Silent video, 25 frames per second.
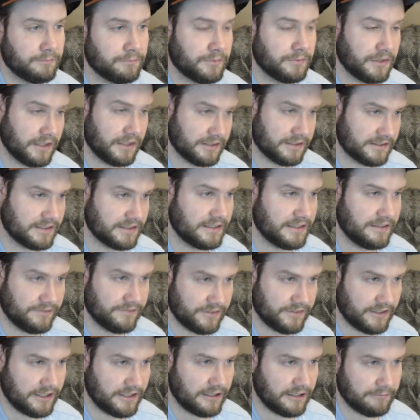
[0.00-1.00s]
plus the
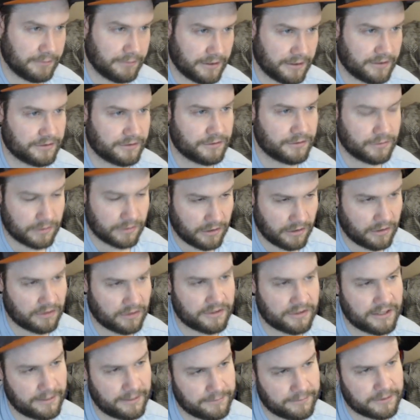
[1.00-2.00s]
EV of player 2 call
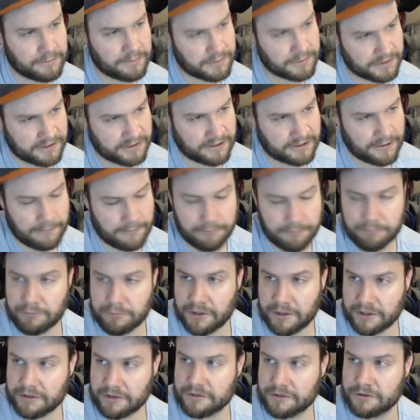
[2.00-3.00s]
times the percent the
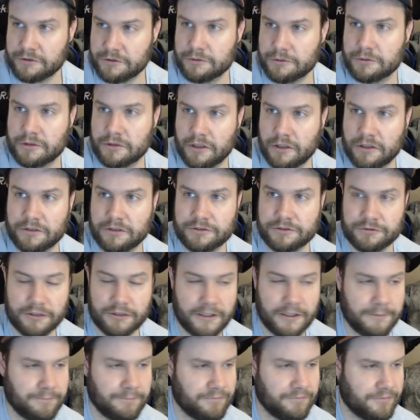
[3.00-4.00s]
player 2 calls,
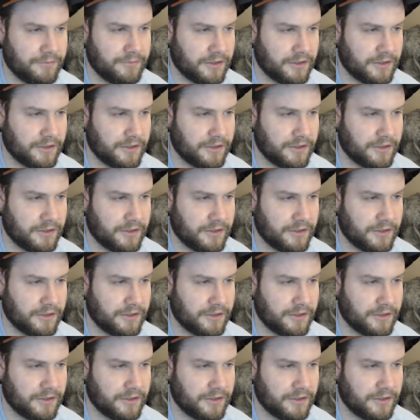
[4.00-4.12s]
right?